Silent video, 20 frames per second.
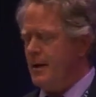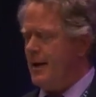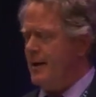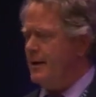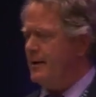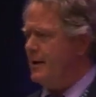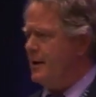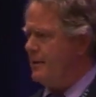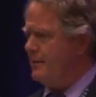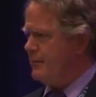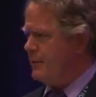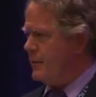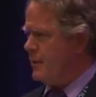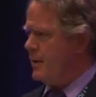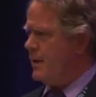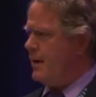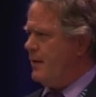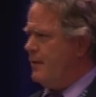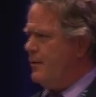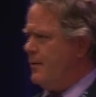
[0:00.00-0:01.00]
And
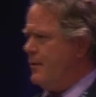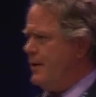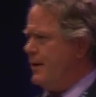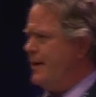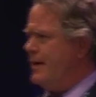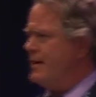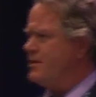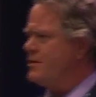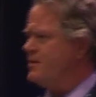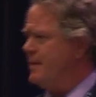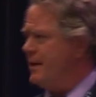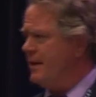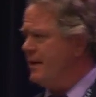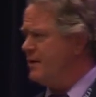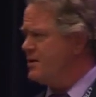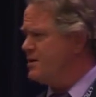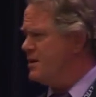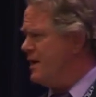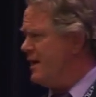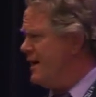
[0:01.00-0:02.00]
when I get to
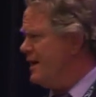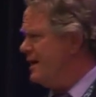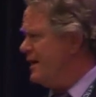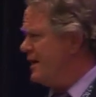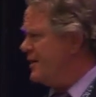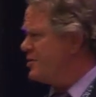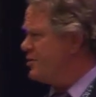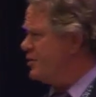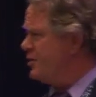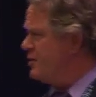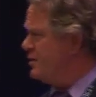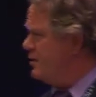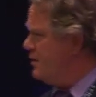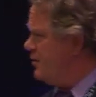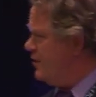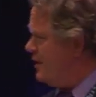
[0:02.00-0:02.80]
my slide lecture,